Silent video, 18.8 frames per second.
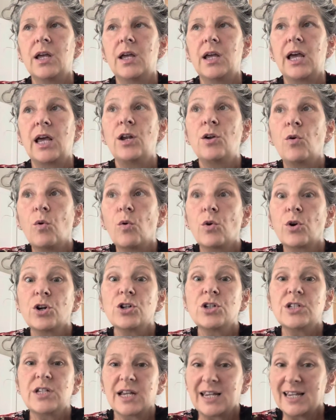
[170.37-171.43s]
in order
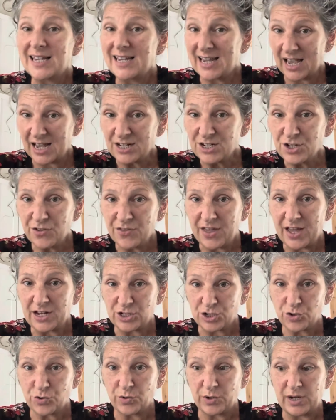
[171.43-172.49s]
to get to that
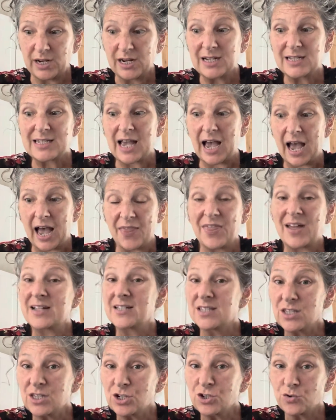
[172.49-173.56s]
tree, because
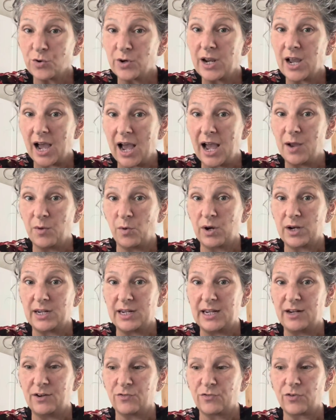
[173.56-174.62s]
that's the tree I want to
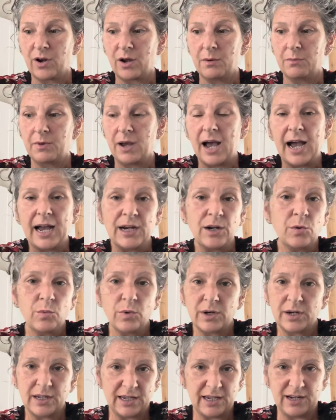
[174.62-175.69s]
eat from. I don't
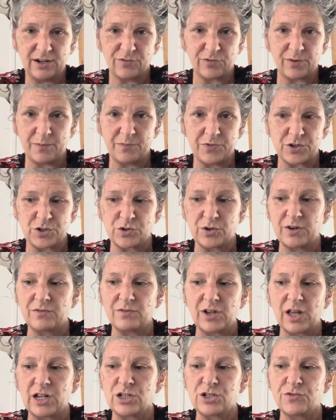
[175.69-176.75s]
want to eat from the tree of
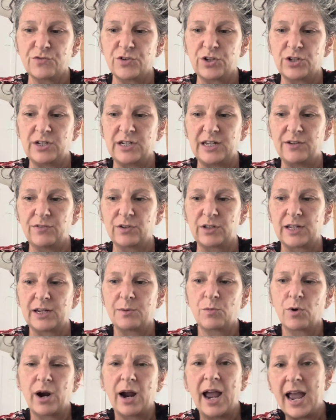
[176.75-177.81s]
knowledge of good and evil
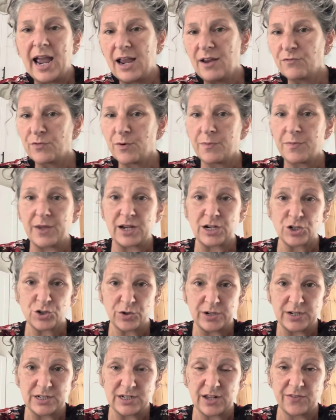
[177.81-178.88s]
anymore. I ate from that
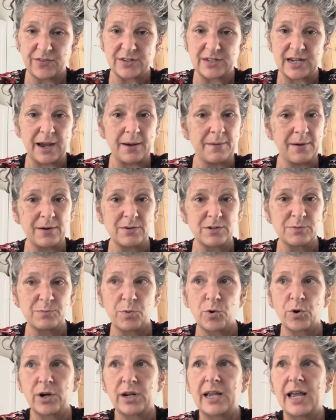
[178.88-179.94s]
tree until the time I was
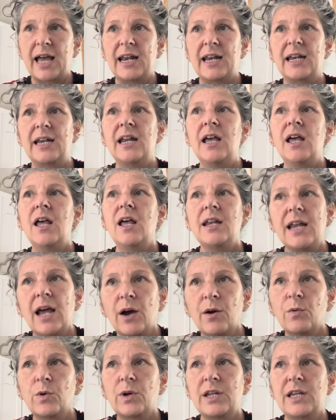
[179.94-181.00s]
born again, and now
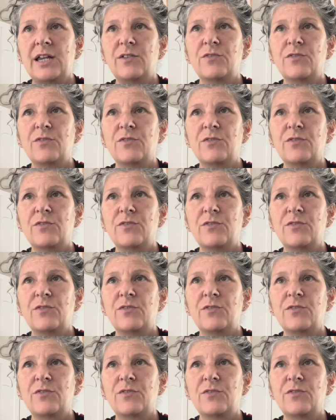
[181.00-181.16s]
I want to eat